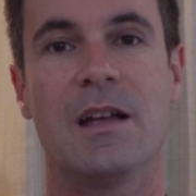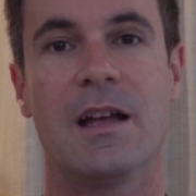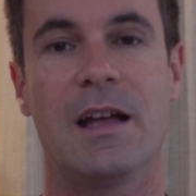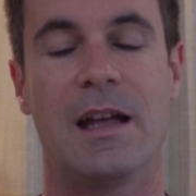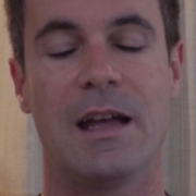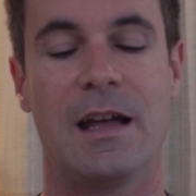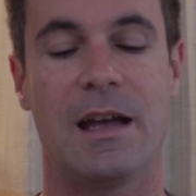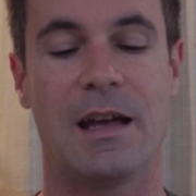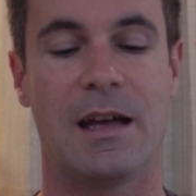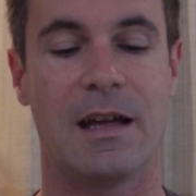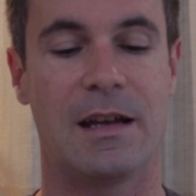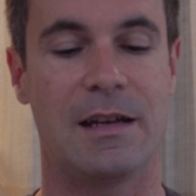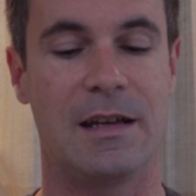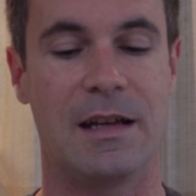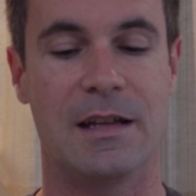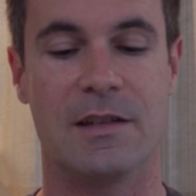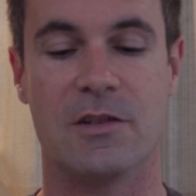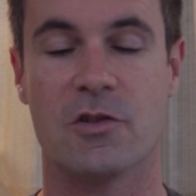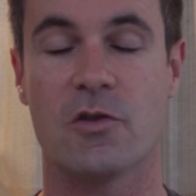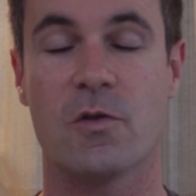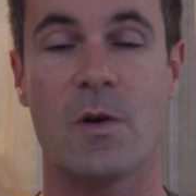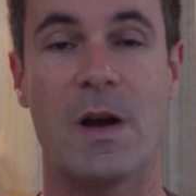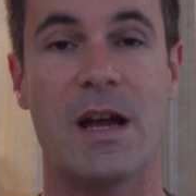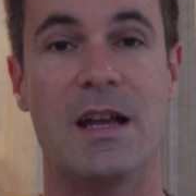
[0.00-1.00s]
and
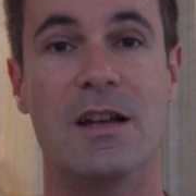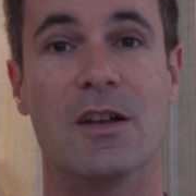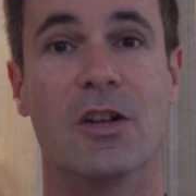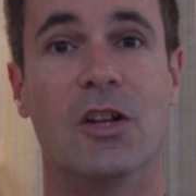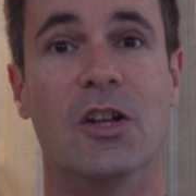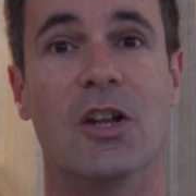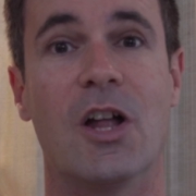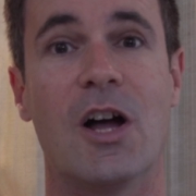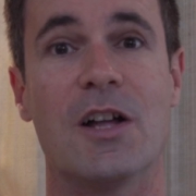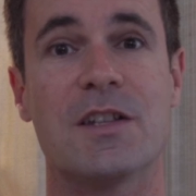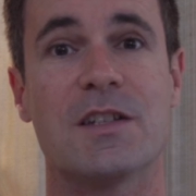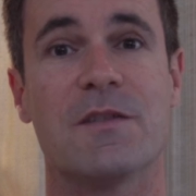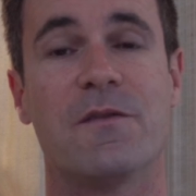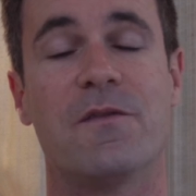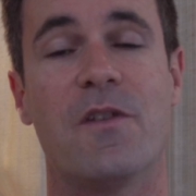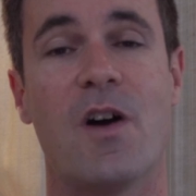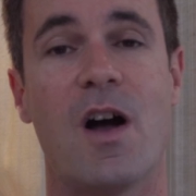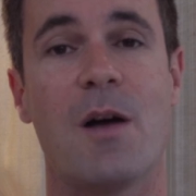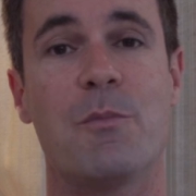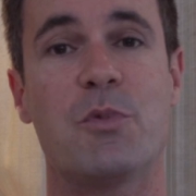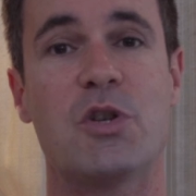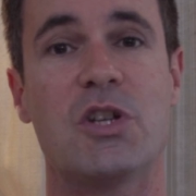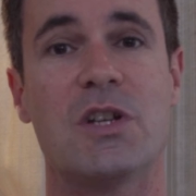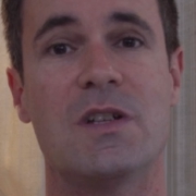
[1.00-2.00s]
it's great. Lots of
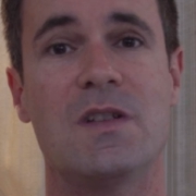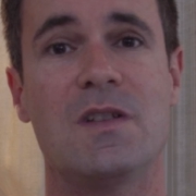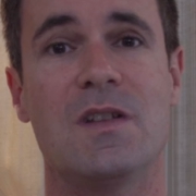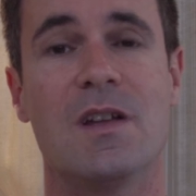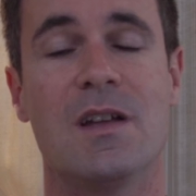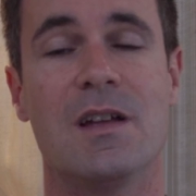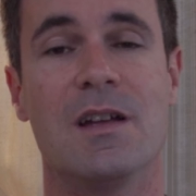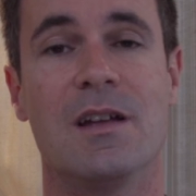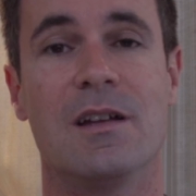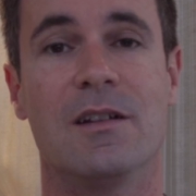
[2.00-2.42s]
option.